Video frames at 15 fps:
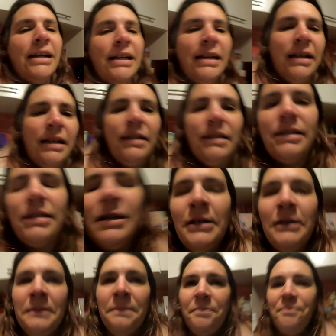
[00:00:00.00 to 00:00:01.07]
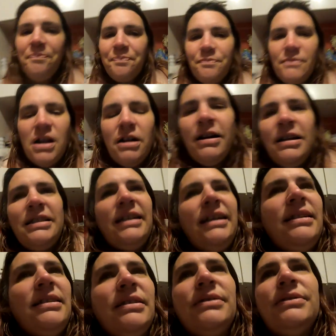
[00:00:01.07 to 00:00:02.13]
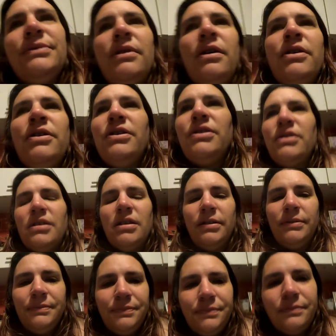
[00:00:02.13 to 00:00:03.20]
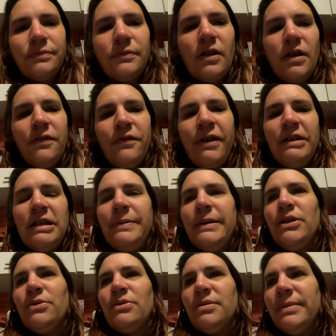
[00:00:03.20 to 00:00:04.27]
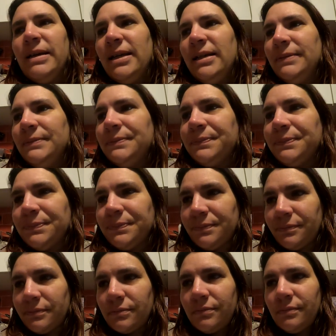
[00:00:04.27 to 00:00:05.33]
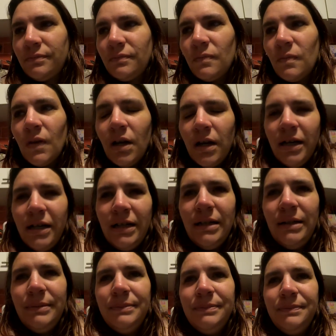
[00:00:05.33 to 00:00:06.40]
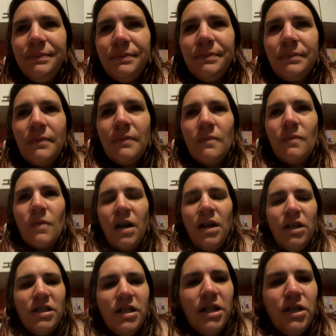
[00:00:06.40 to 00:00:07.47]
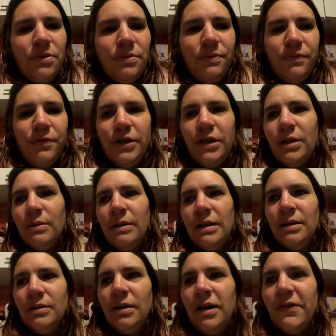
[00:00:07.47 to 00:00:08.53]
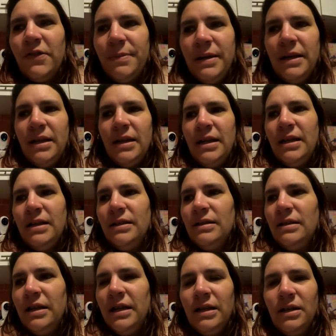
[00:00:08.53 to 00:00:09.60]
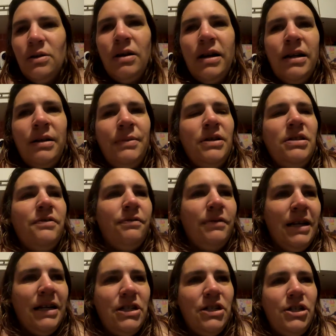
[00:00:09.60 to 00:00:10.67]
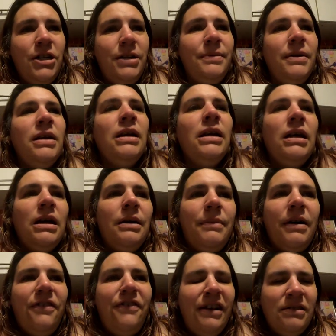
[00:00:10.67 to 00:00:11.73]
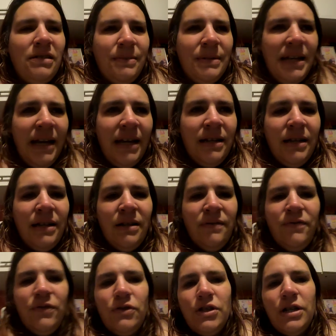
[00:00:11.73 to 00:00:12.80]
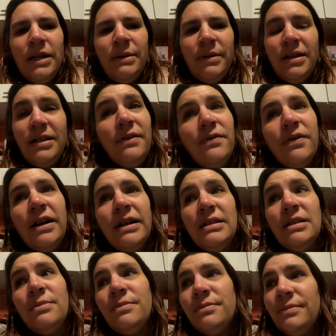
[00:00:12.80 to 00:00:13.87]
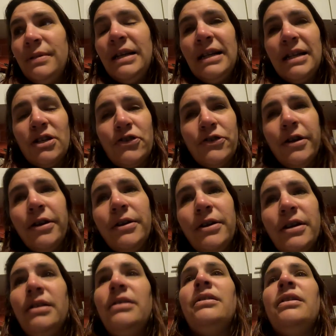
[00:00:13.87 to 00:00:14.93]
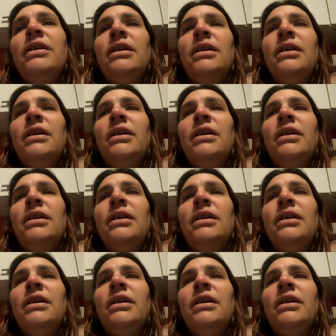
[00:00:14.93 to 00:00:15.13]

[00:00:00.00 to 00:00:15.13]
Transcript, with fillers: and my granddad was very special to me. Um, I lost touch for a little while after being in, in quite an abusive relationship but I found him again and unfortunately when I did find him he'd had a stroke and